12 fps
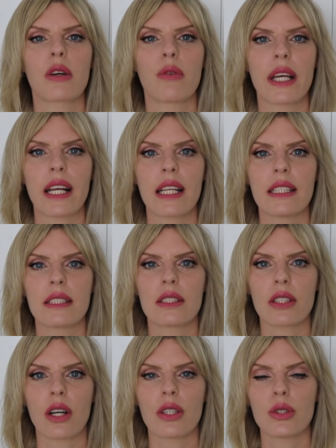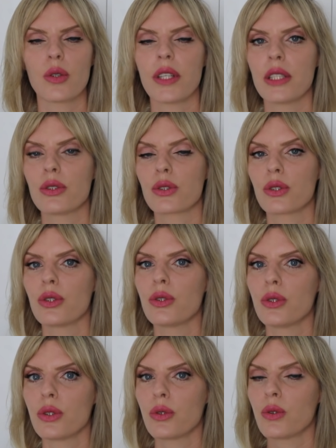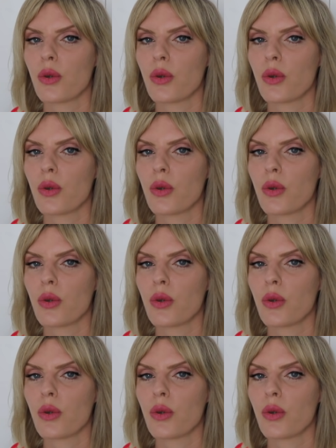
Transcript: quickly start to introduce you